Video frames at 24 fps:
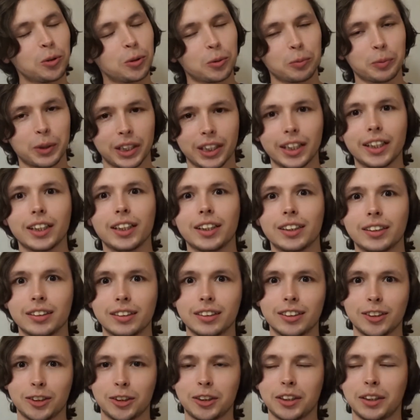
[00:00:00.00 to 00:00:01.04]
on my hair,
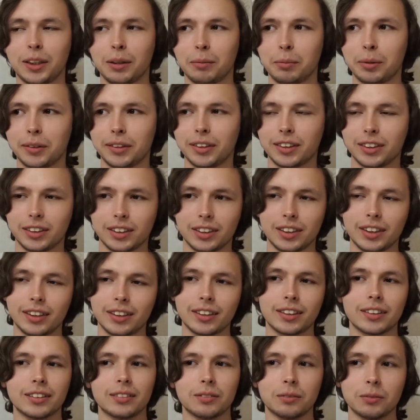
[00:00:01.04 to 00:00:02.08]
and she kept putting it,
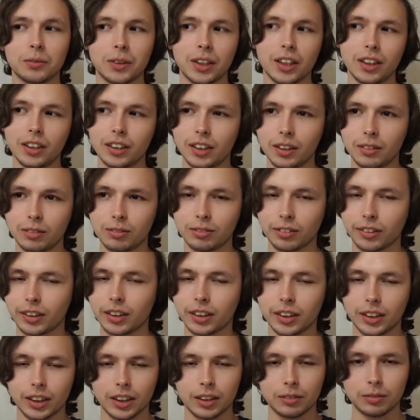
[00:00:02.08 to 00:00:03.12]
and well, I
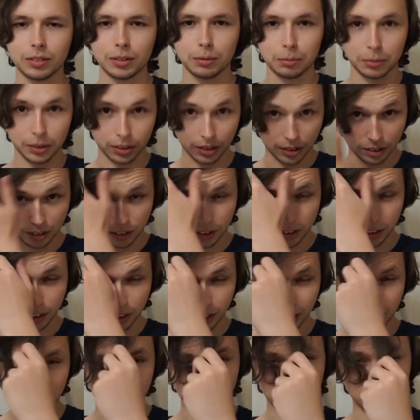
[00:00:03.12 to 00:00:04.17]
finally gave in because
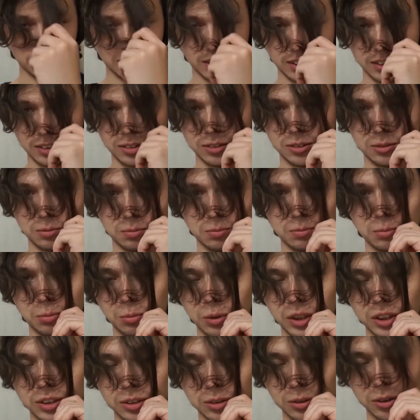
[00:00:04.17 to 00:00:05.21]
this is
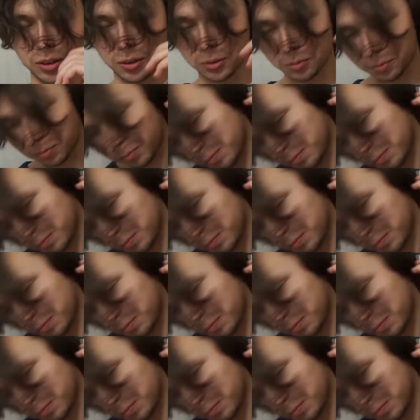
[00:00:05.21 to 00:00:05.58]
way too long.